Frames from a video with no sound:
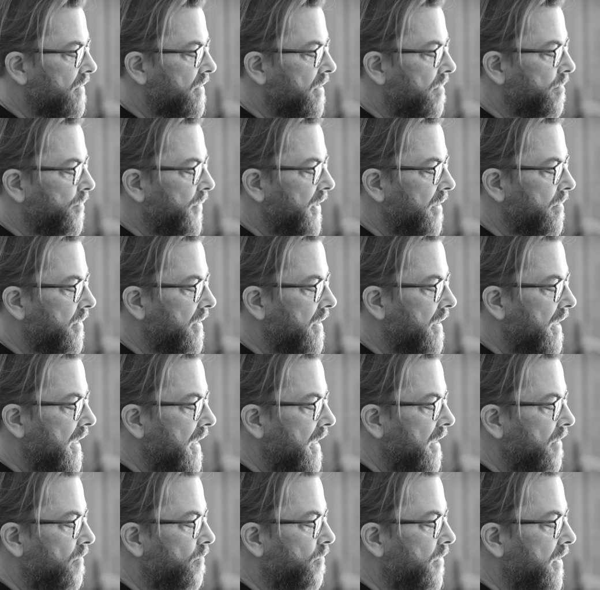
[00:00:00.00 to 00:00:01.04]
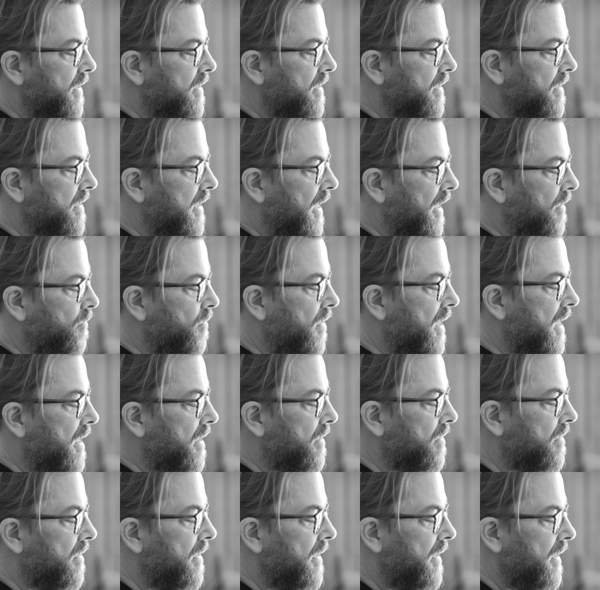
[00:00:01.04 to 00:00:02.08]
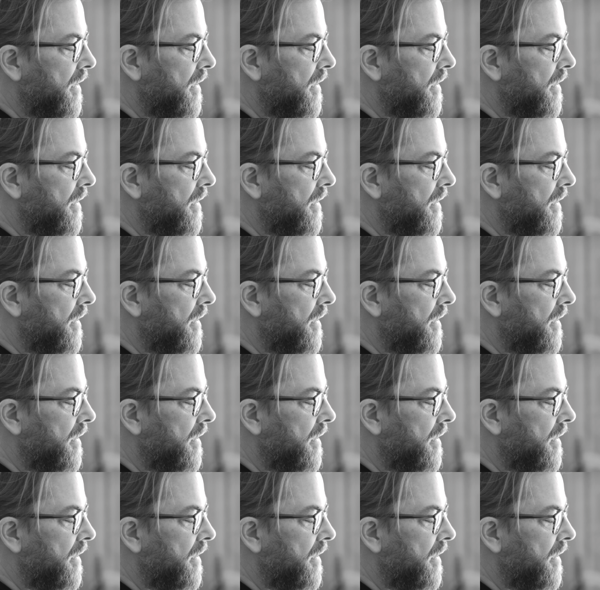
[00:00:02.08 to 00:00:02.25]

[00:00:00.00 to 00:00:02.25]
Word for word: to some people where it's just like, wow,